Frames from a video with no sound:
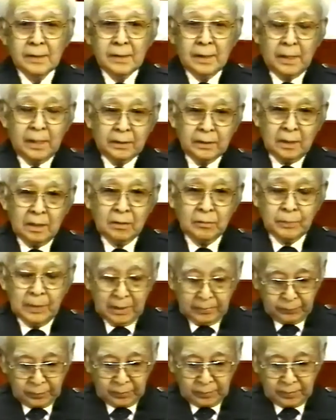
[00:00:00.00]
And I
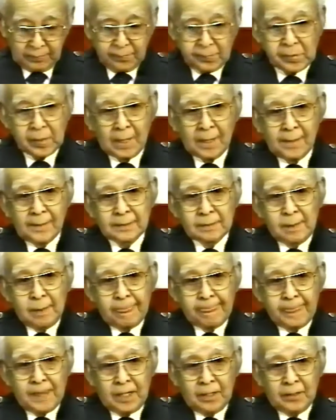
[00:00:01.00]
remember
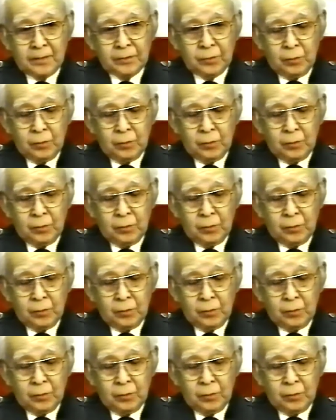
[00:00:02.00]
uh,